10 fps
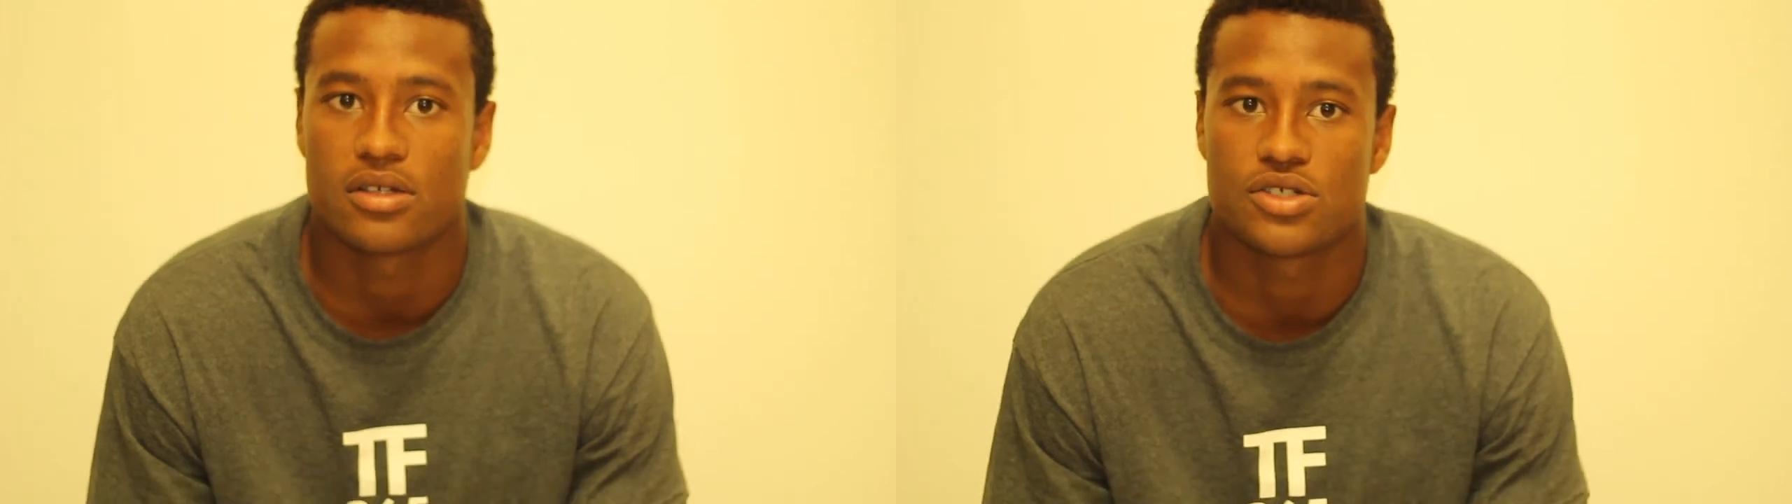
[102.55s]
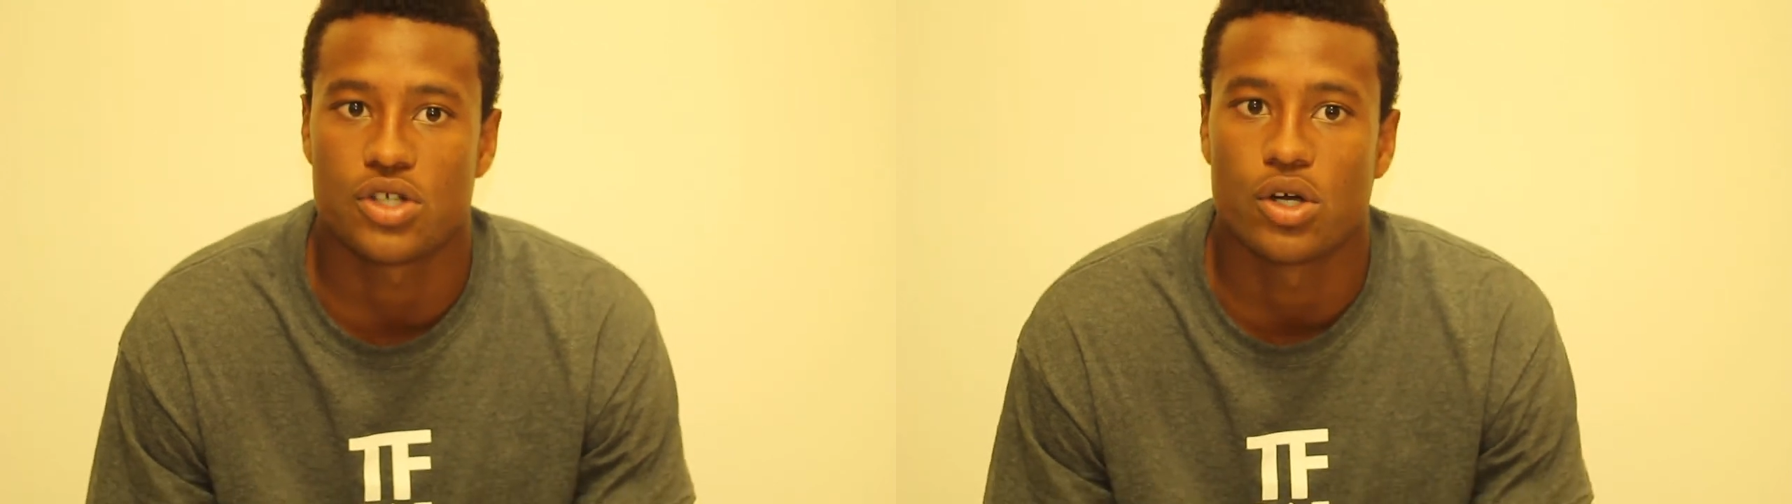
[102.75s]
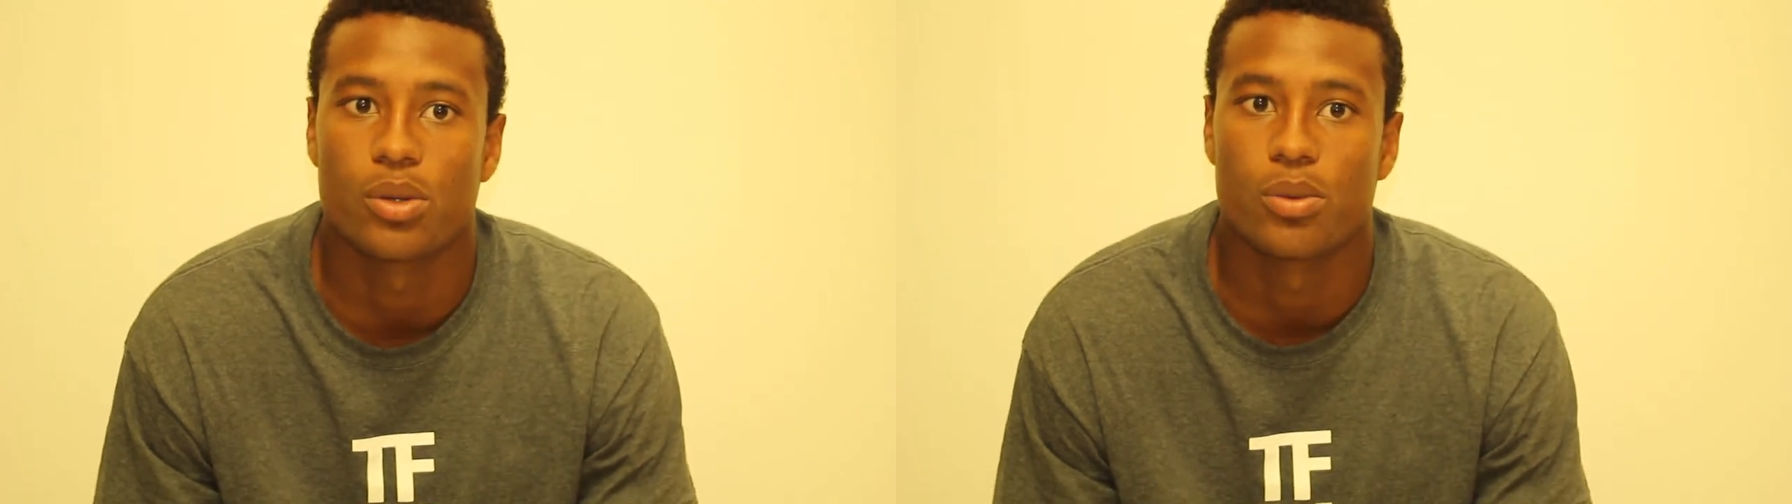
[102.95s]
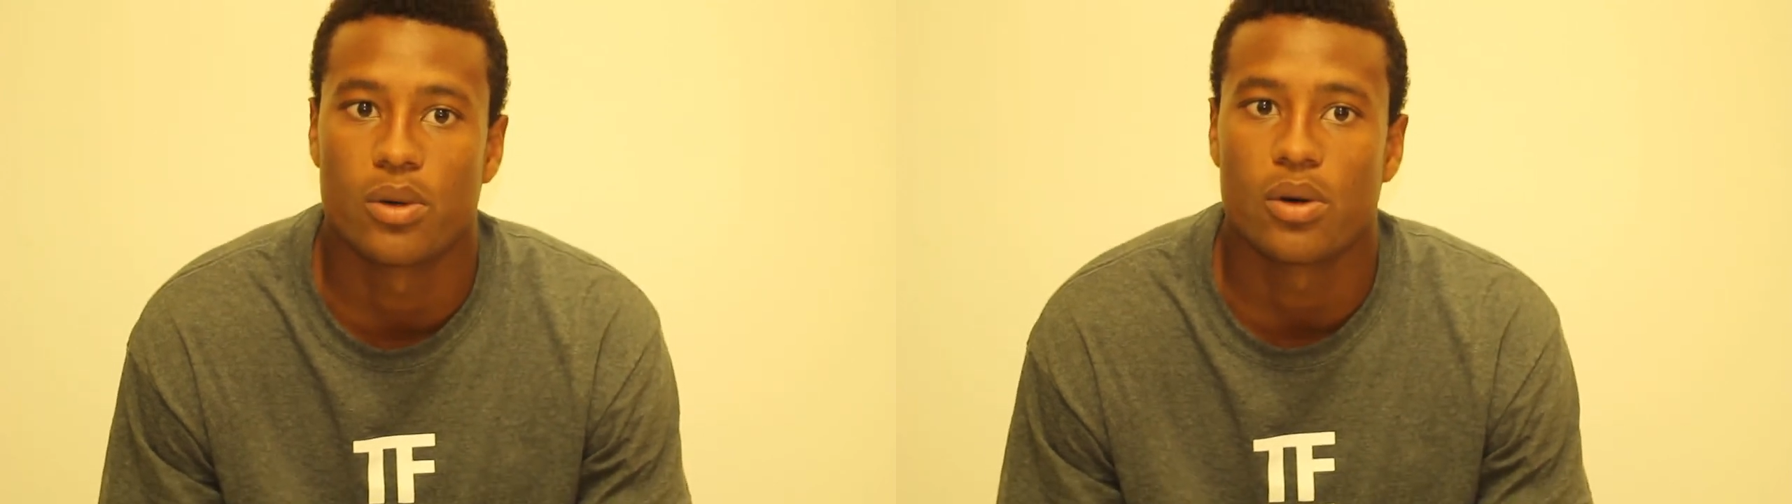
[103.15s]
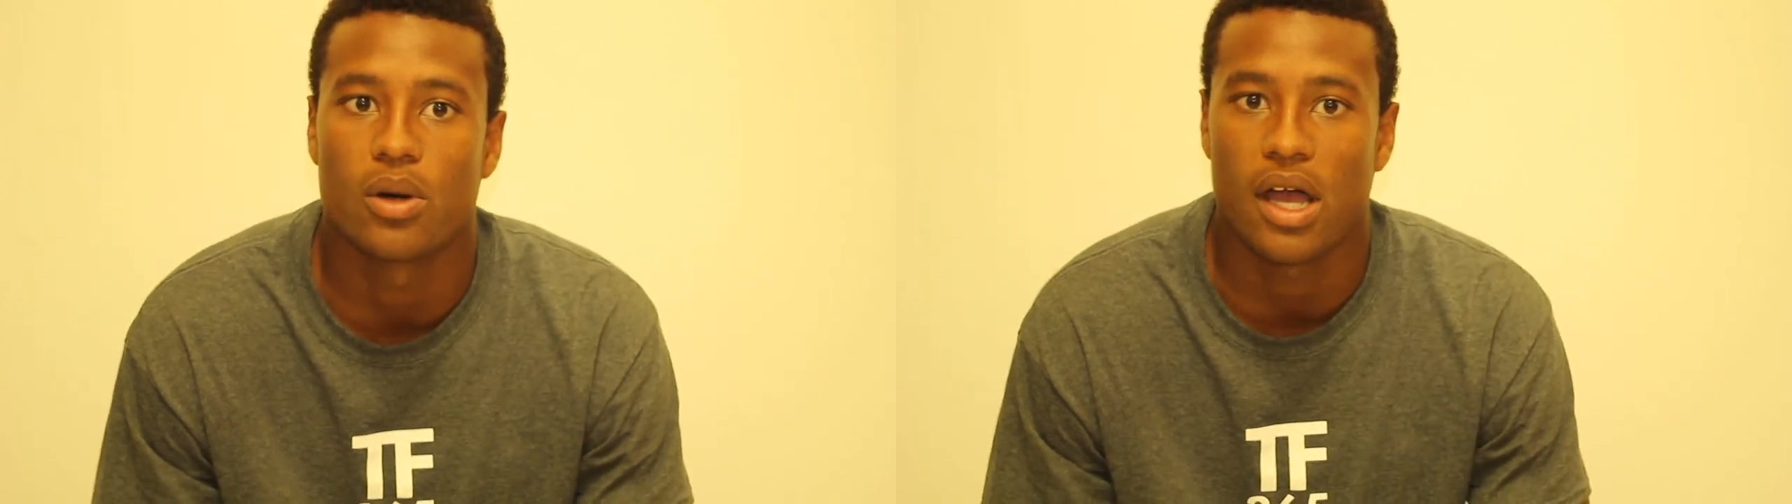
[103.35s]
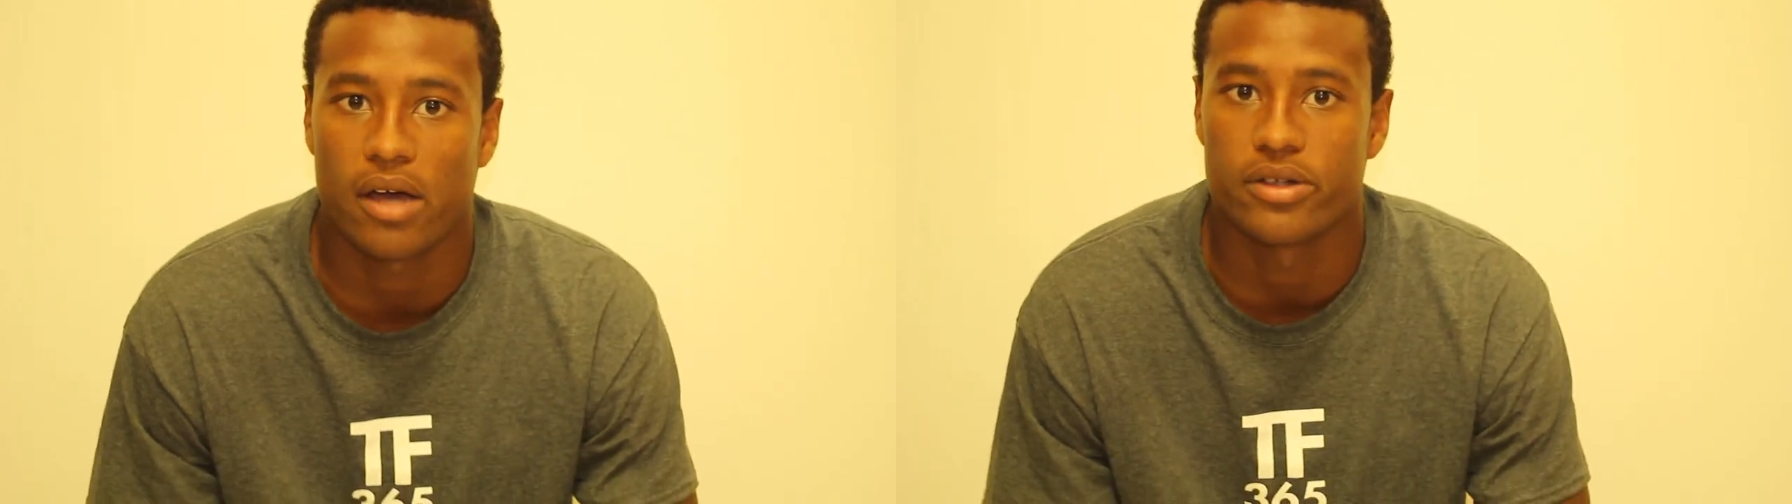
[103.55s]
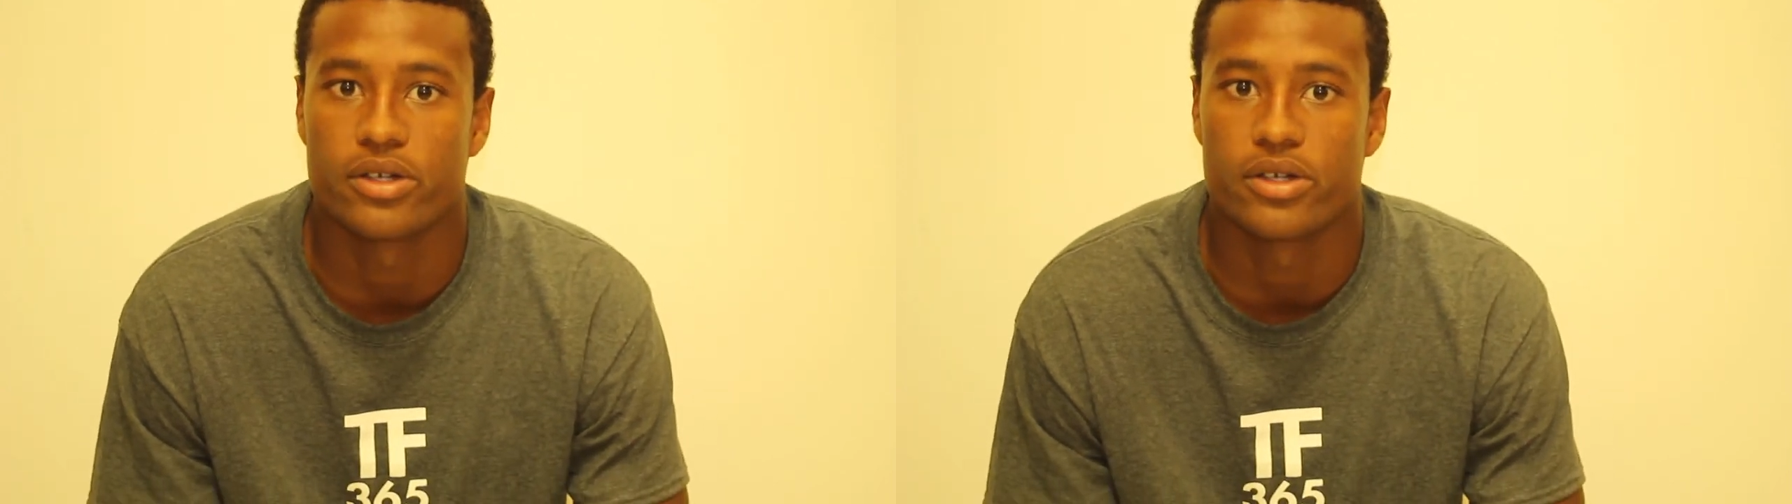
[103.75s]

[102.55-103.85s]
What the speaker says: show them how to